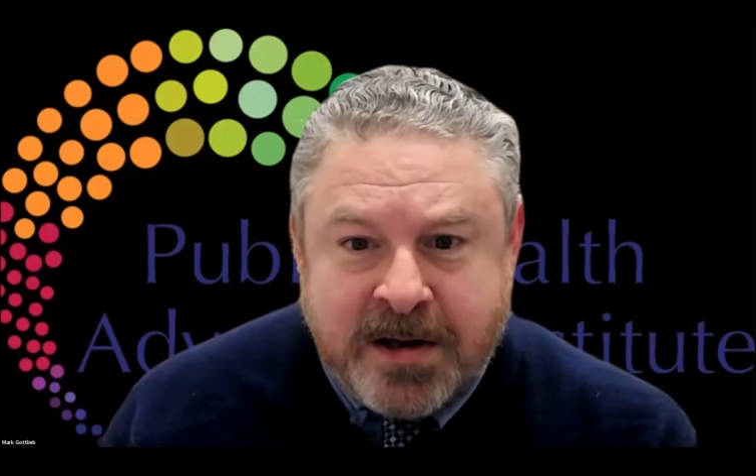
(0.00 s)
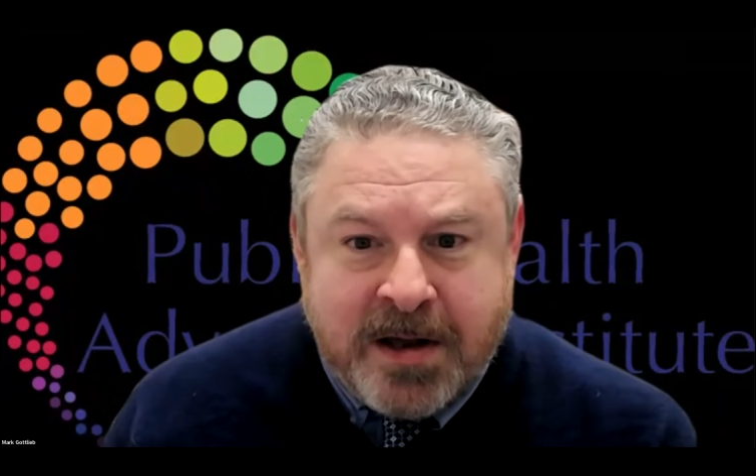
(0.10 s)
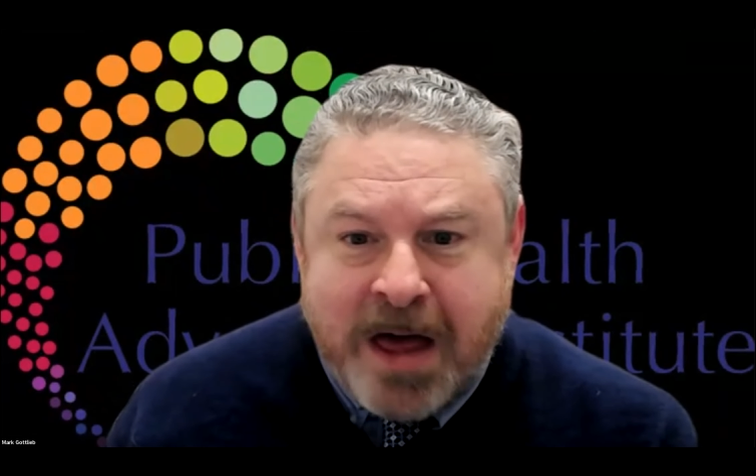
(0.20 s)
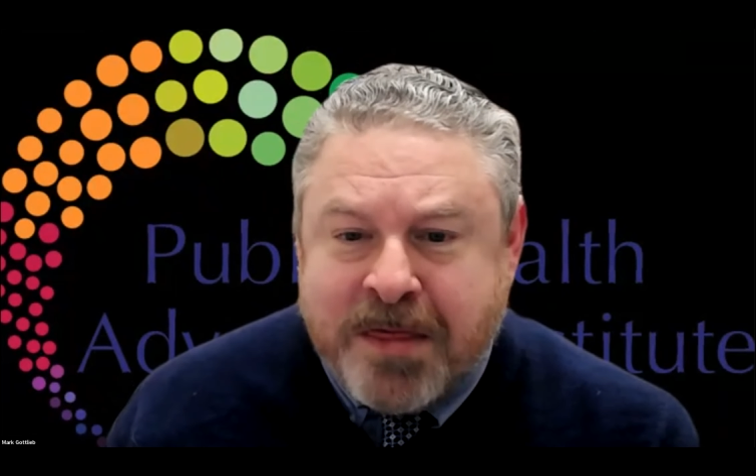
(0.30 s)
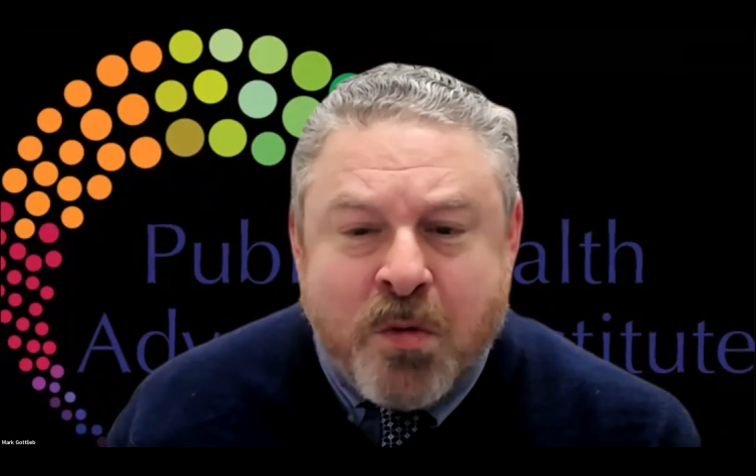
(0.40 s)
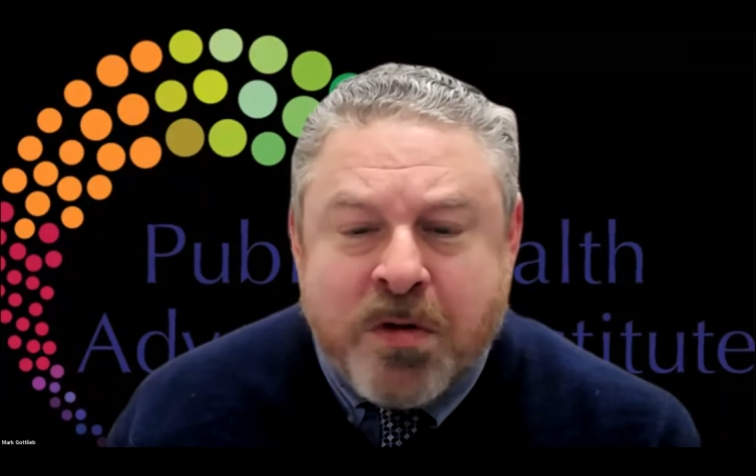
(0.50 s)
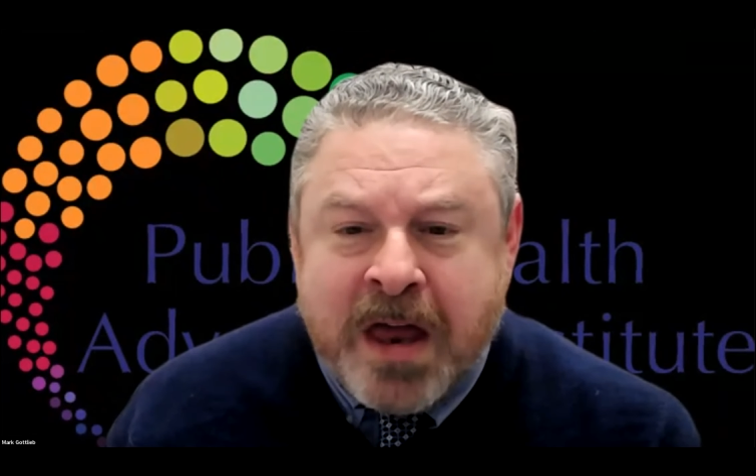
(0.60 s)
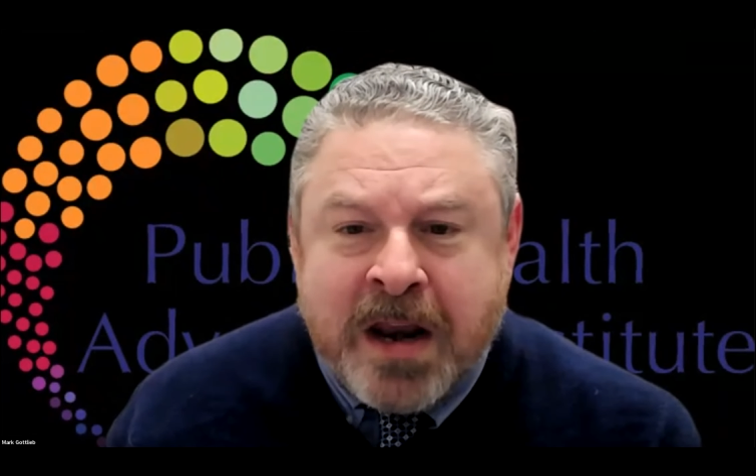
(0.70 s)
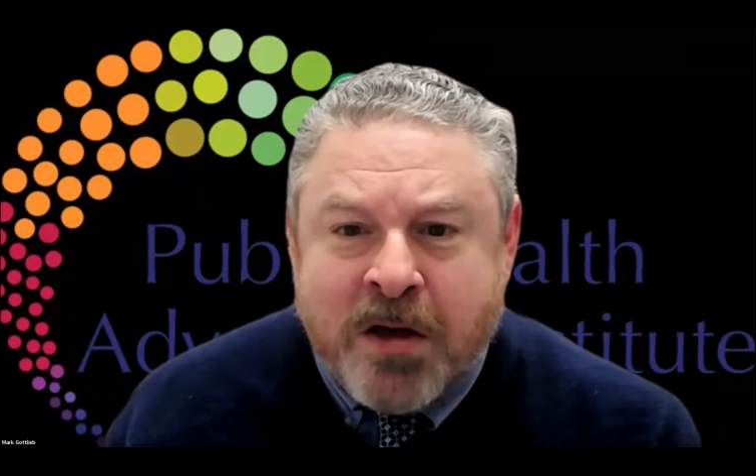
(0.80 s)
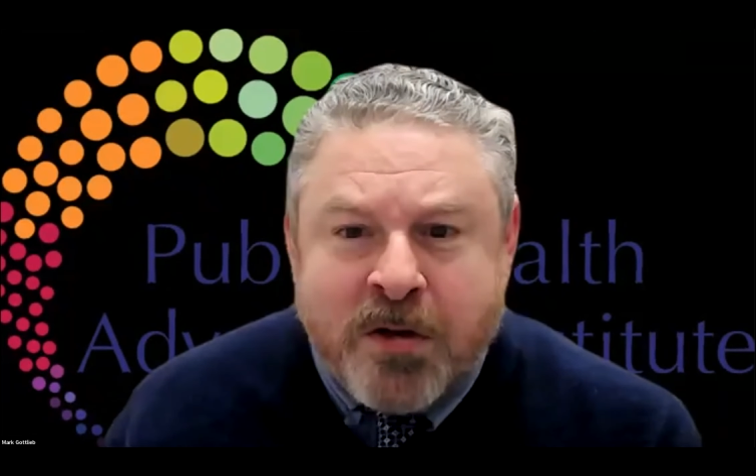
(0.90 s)
I think, with
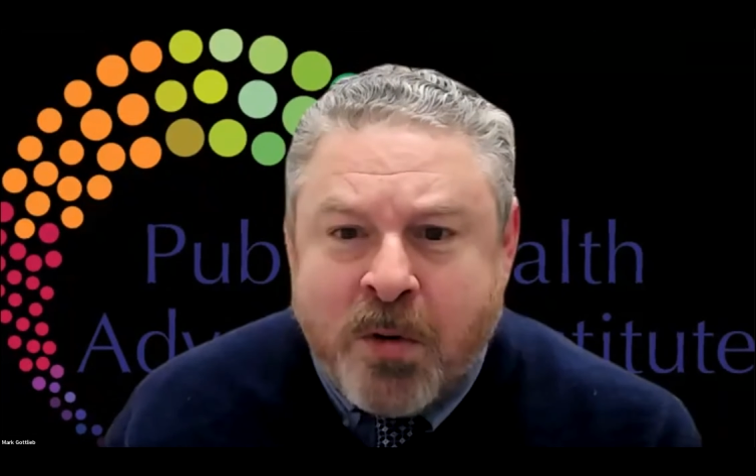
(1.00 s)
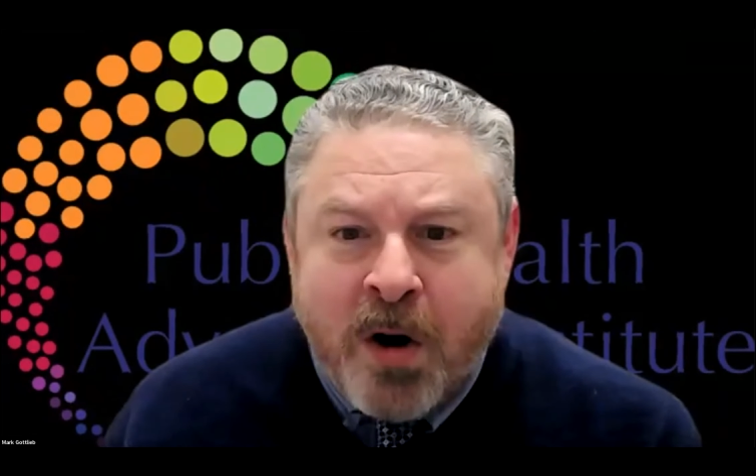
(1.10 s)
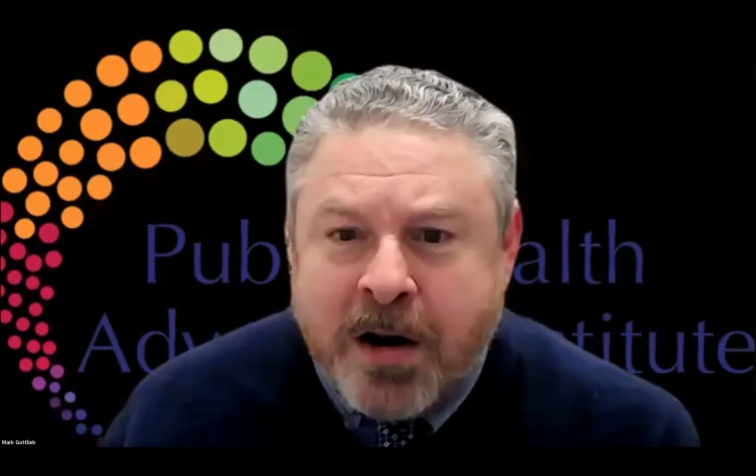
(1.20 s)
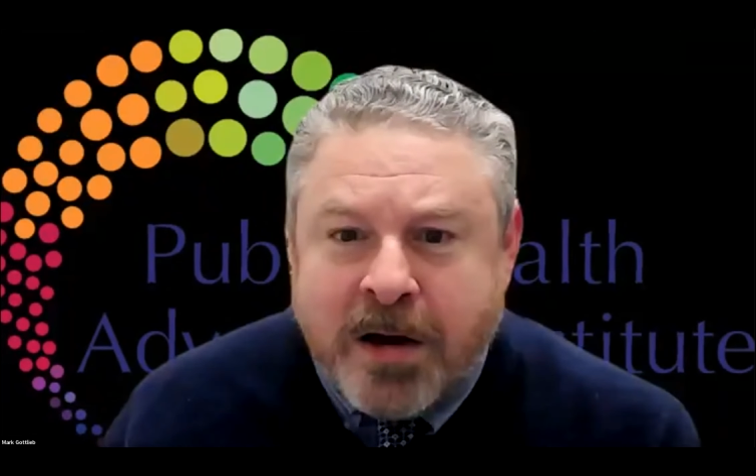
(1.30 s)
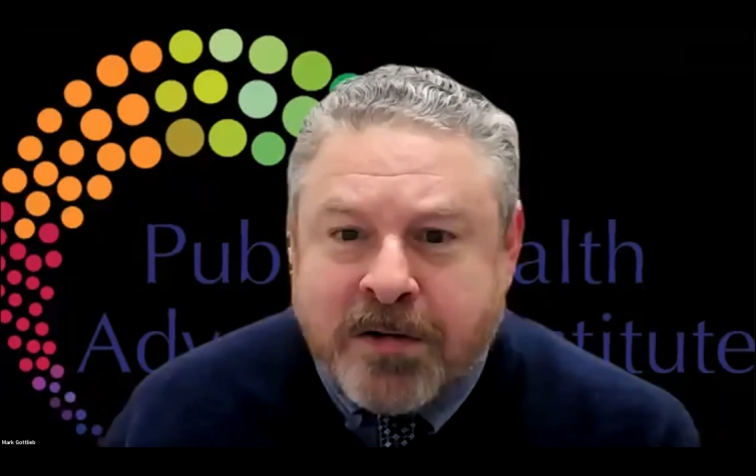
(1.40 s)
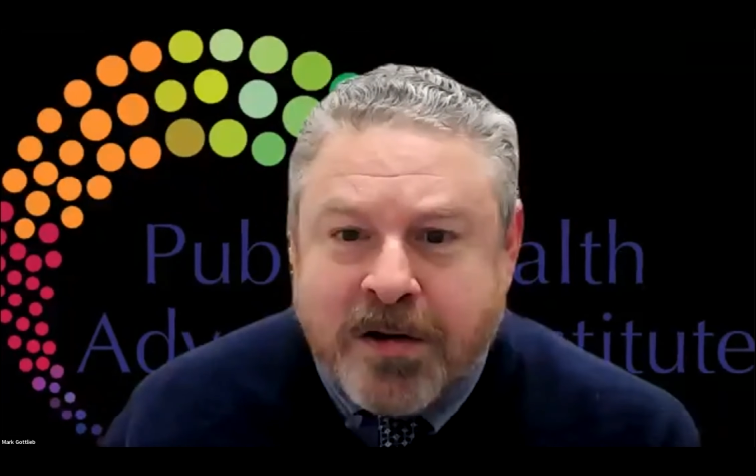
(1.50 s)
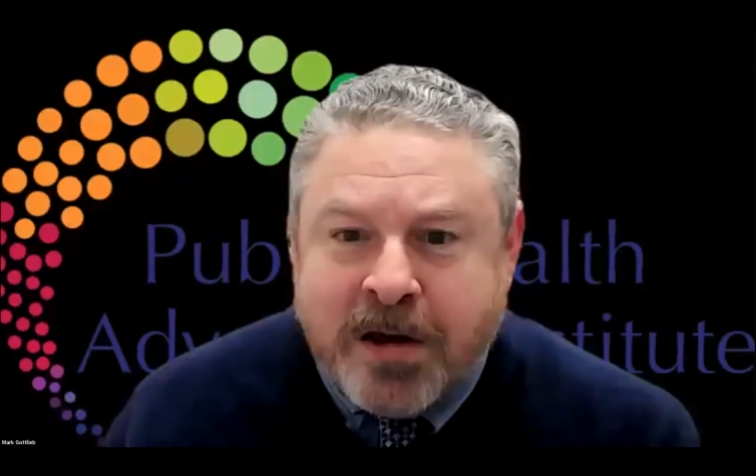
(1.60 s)
any other product